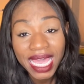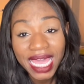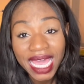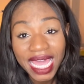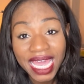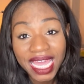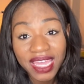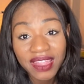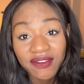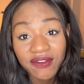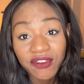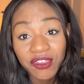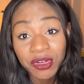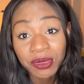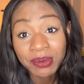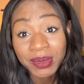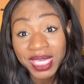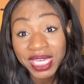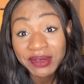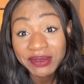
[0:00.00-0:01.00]
And
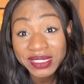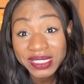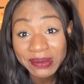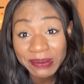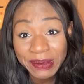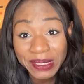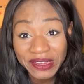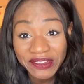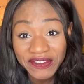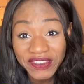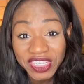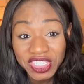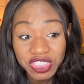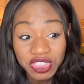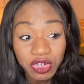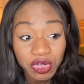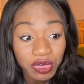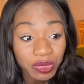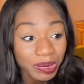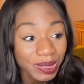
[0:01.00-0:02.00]
for me, it was
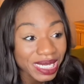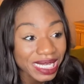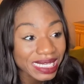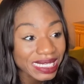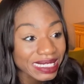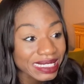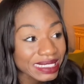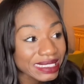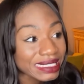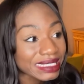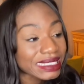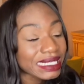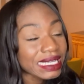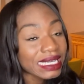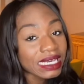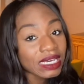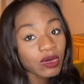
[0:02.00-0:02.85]
beneficial because